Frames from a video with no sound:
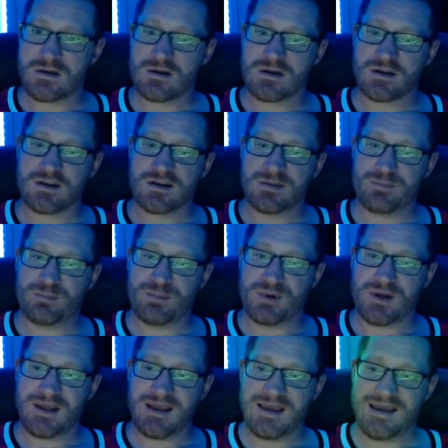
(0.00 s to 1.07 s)
Could put
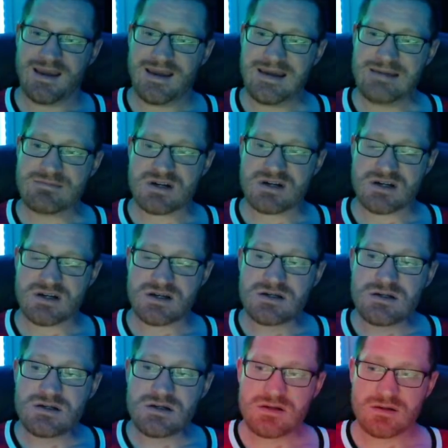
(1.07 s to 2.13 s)
a game
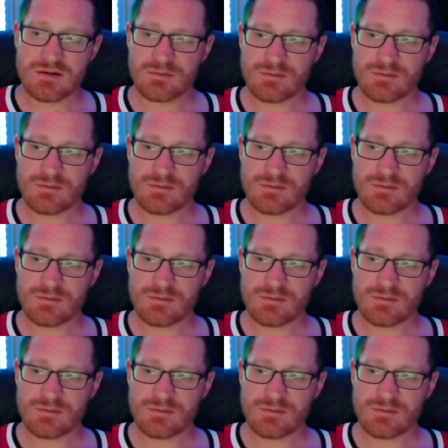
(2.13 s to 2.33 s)
on,